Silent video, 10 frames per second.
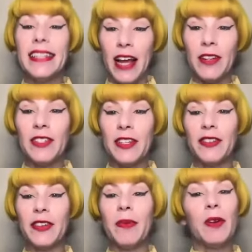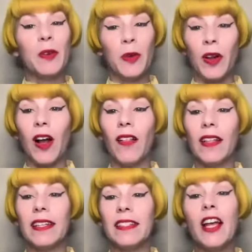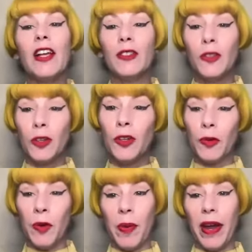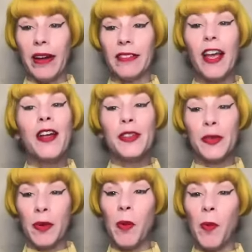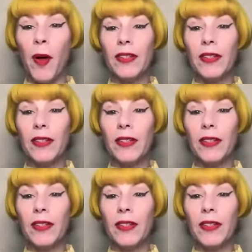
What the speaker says: Down syndrome, torticollis, surgical repairs, cerebral